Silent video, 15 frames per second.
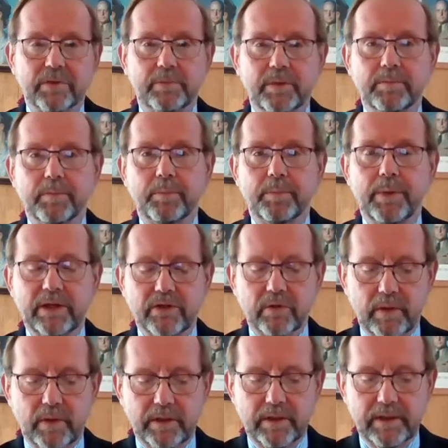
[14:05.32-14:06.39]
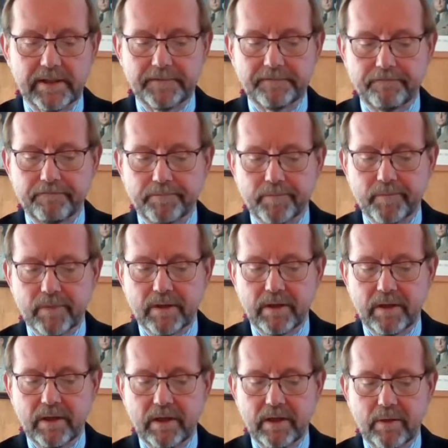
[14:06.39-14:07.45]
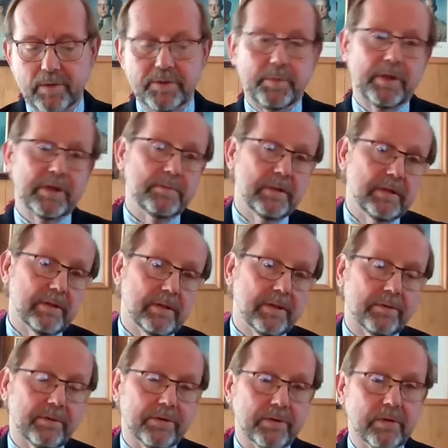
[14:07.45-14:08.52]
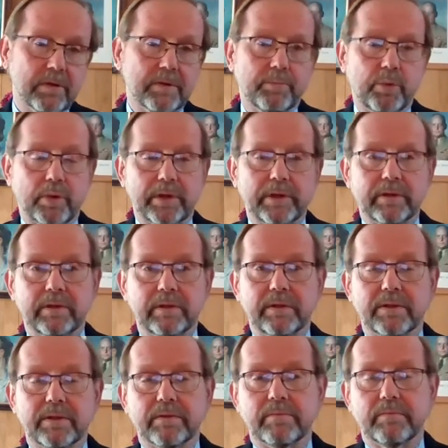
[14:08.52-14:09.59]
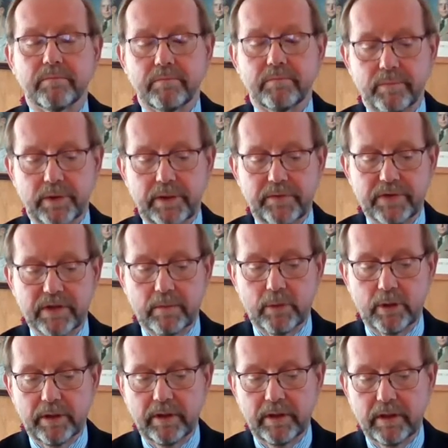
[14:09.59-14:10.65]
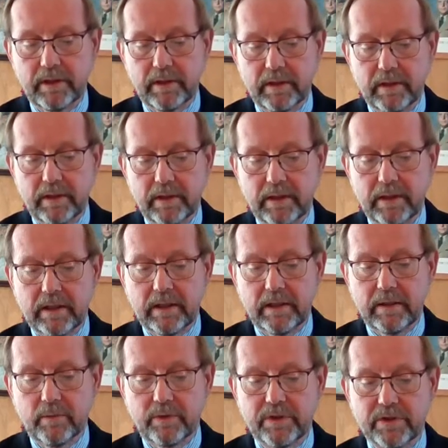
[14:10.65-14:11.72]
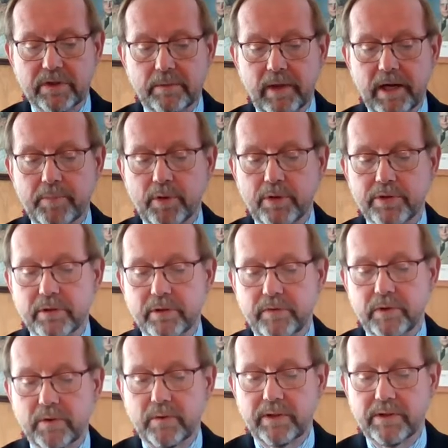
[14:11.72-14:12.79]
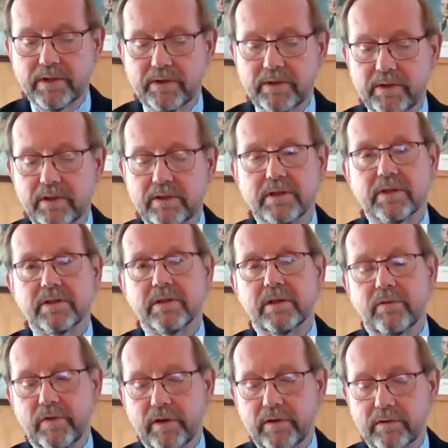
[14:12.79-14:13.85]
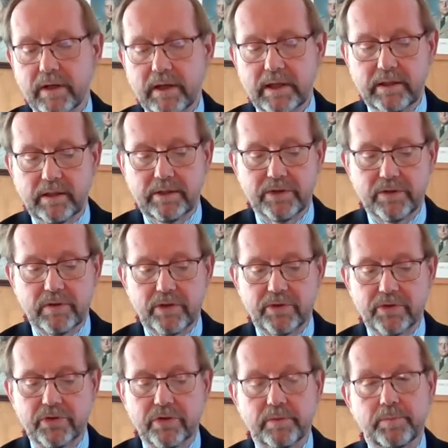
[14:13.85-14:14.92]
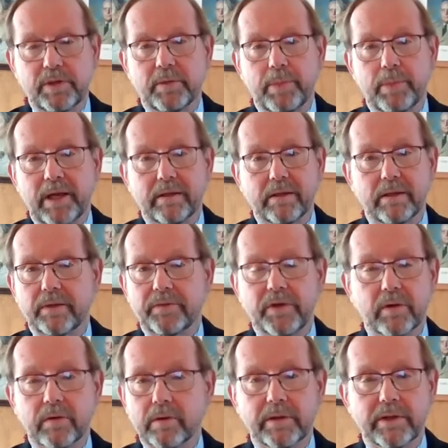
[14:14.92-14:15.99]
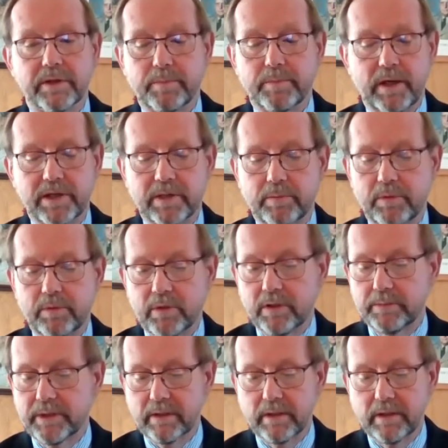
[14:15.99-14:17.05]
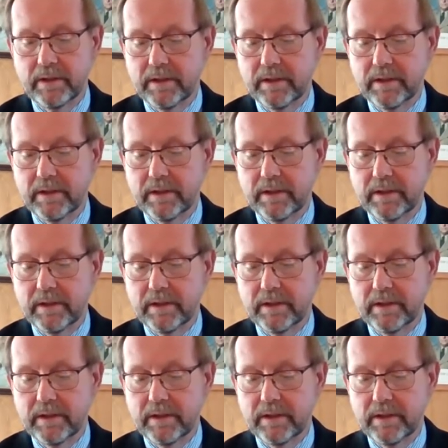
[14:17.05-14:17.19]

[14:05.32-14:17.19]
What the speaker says: to be perpetuated? Which brings me to the third point in this brief summary, which is that my personal view is that the existing federal guideline structure should be abandoned at the earliest possible moment.